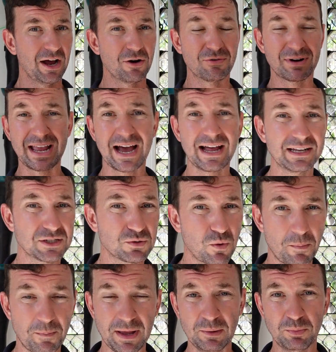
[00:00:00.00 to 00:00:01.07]
regardless
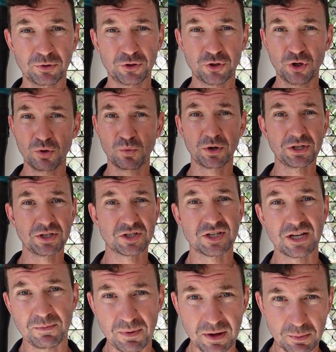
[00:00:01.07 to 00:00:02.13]
what people do, what you
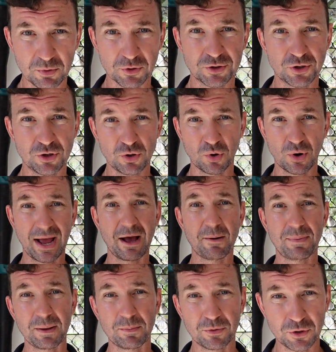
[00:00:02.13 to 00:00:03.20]
see people do, or how
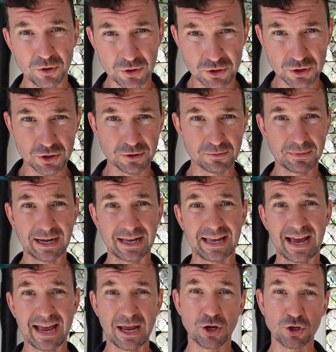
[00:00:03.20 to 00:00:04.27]
people use them,
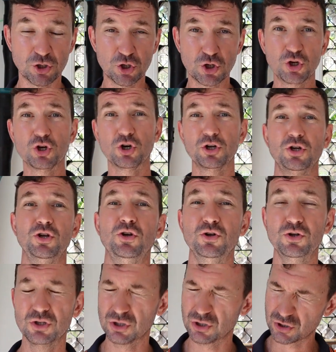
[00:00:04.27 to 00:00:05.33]
okay, do not
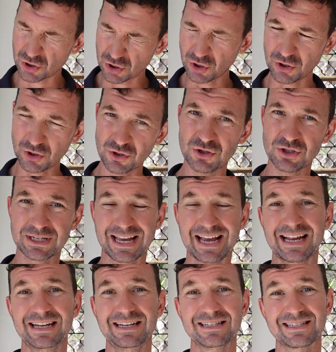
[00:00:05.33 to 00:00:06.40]
use a
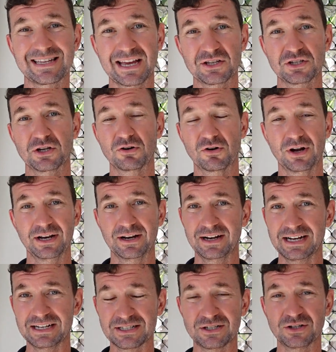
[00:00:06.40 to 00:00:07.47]
cutting disc as a grinder.
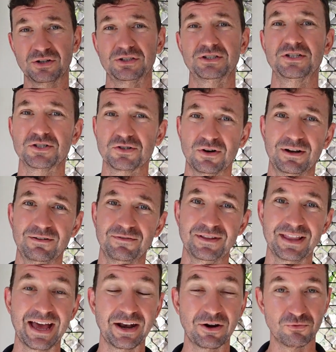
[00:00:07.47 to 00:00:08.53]
It's not designed for
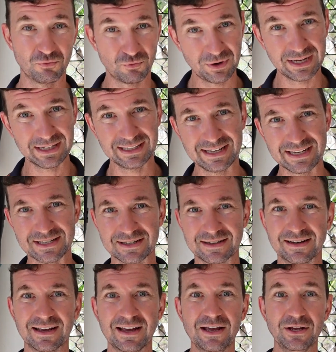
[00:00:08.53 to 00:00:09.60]
that. It really isn't.
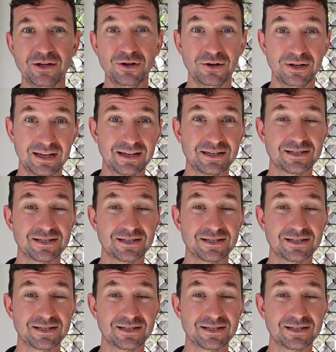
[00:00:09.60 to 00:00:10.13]
You can get